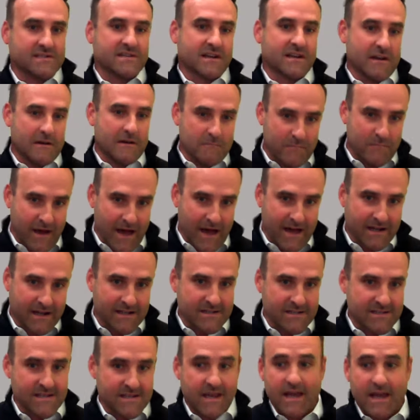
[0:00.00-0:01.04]
to come back
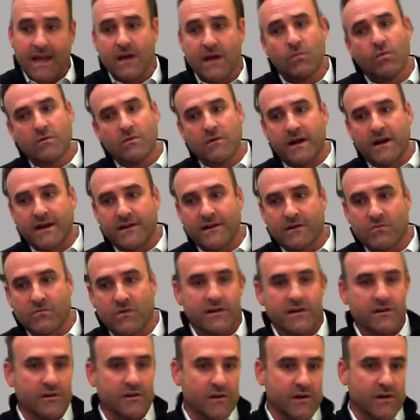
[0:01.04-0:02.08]
and say, hey, we're ready to
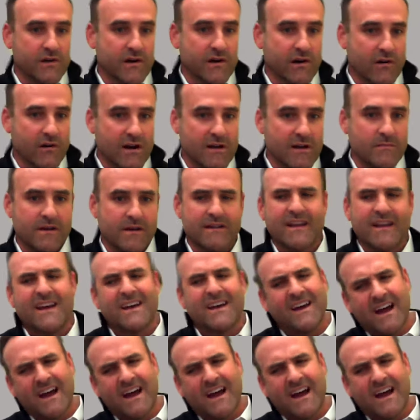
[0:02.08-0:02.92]
renew your agreement,